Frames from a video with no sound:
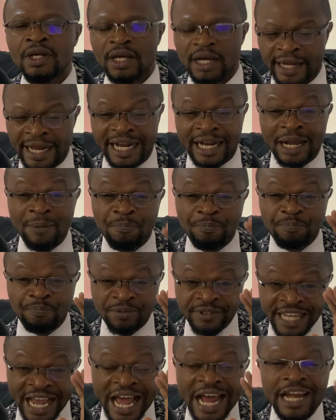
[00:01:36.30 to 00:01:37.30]
And I can
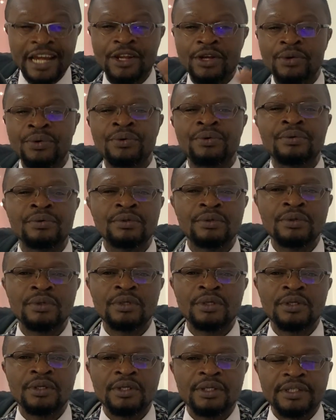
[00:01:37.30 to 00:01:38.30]
tell you
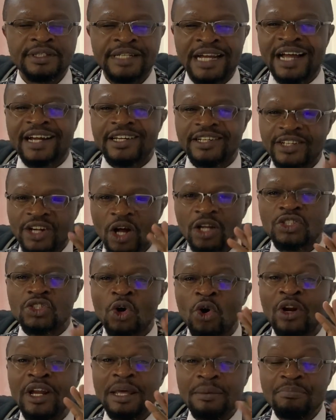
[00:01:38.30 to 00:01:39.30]
that not
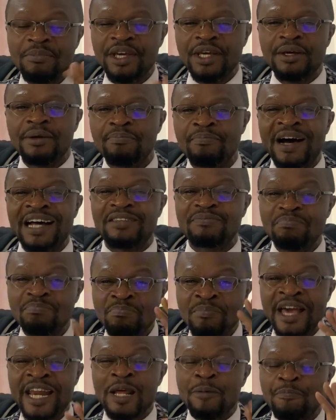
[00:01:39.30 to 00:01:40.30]
only me, but
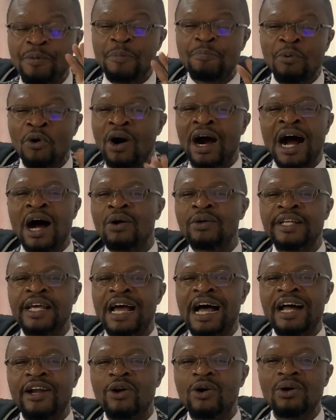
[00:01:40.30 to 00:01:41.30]
many people out there
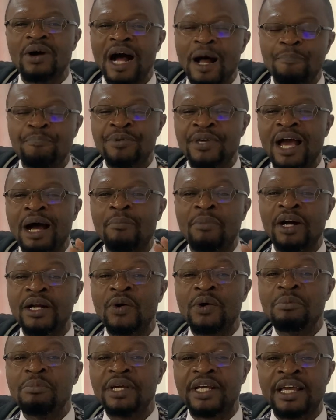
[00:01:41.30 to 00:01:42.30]
are not happy about the
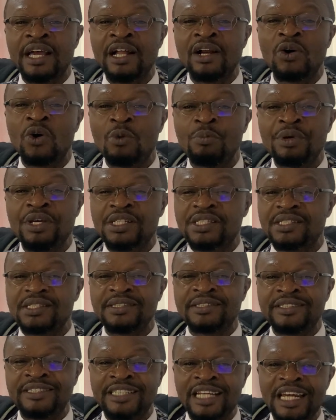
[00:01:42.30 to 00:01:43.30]
way Mikel Obi is
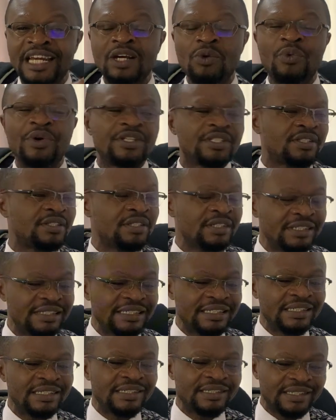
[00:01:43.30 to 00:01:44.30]
dealing with
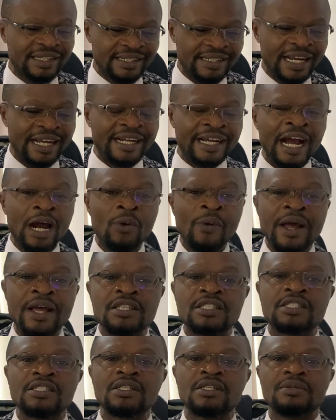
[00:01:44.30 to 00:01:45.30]
the
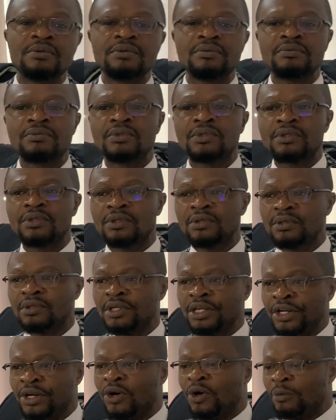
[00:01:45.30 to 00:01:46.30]
current,
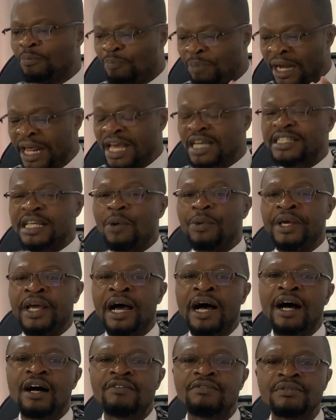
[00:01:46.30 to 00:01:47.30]
players that we
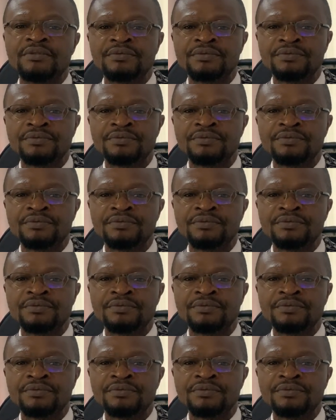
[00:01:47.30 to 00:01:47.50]
have.